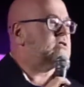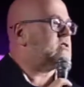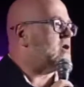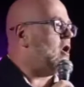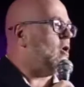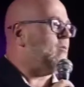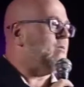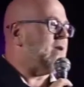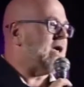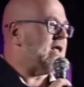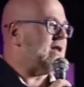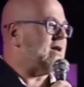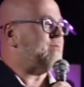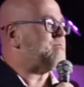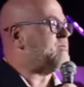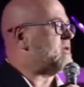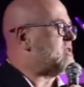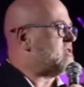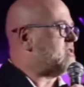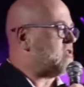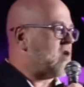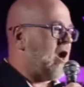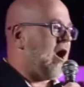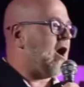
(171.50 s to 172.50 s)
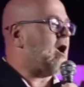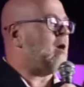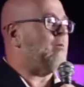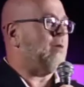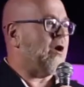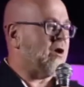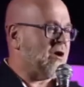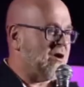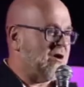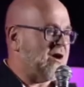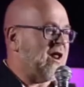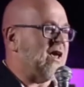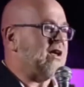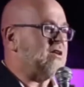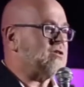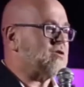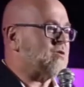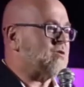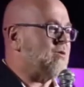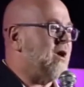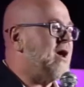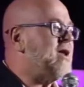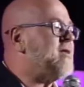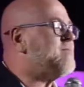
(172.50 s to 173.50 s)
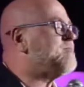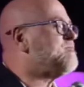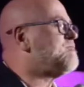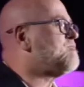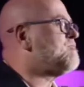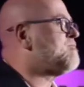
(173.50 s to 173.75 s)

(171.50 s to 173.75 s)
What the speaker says: Let's all meet up and talk about our days, right?